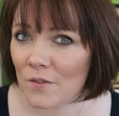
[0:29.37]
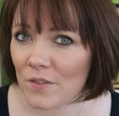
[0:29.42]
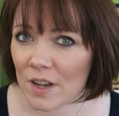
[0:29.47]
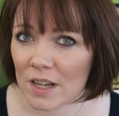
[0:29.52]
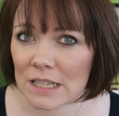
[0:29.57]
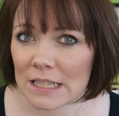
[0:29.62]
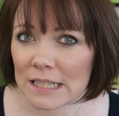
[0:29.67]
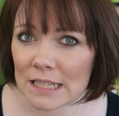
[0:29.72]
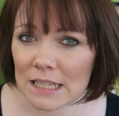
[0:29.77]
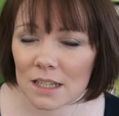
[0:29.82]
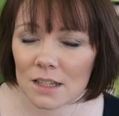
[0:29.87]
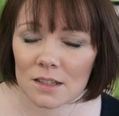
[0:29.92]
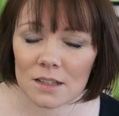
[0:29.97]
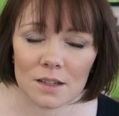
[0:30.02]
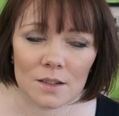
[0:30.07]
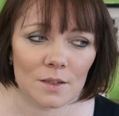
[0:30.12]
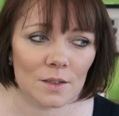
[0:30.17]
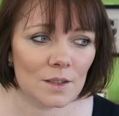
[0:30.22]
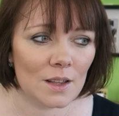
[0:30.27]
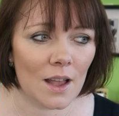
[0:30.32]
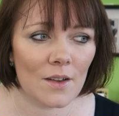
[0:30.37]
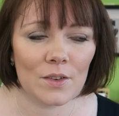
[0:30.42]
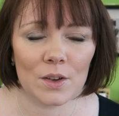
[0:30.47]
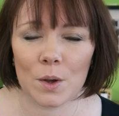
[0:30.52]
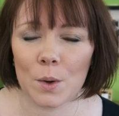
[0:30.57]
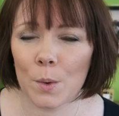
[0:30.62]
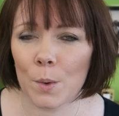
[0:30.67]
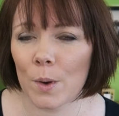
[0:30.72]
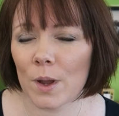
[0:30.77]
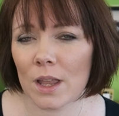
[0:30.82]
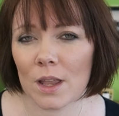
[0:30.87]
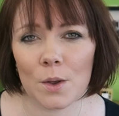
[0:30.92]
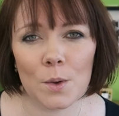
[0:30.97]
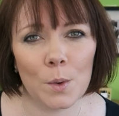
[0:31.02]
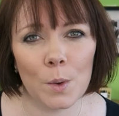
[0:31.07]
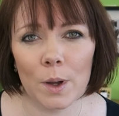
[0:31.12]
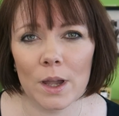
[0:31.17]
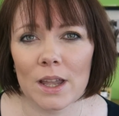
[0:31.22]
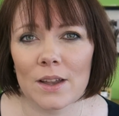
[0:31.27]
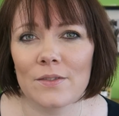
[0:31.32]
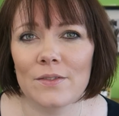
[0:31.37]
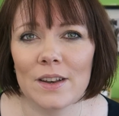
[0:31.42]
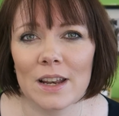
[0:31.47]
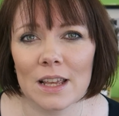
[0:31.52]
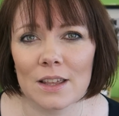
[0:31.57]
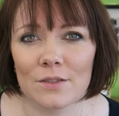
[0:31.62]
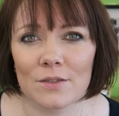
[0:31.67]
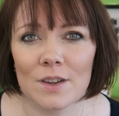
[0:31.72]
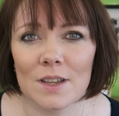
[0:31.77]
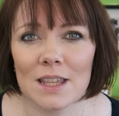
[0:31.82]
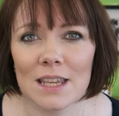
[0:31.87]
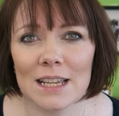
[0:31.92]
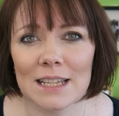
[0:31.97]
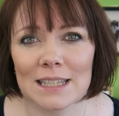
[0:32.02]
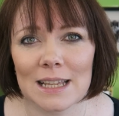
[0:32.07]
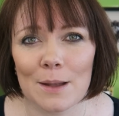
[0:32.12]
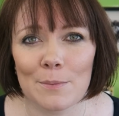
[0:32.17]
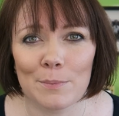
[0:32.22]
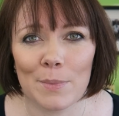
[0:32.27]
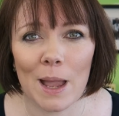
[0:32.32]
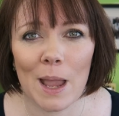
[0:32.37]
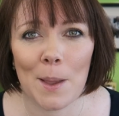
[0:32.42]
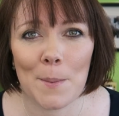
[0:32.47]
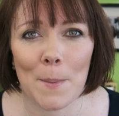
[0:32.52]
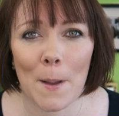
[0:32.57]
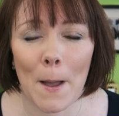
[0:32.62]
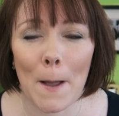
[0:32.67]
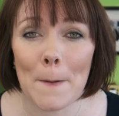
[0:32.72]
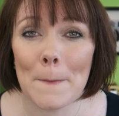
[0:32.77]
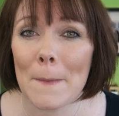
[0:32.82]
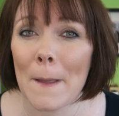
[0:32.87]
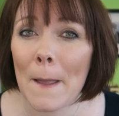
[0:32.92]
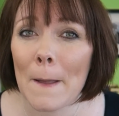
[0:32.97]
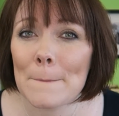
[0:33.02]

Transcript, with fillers: First thing you do is have a quick, quick flick through the exam paper,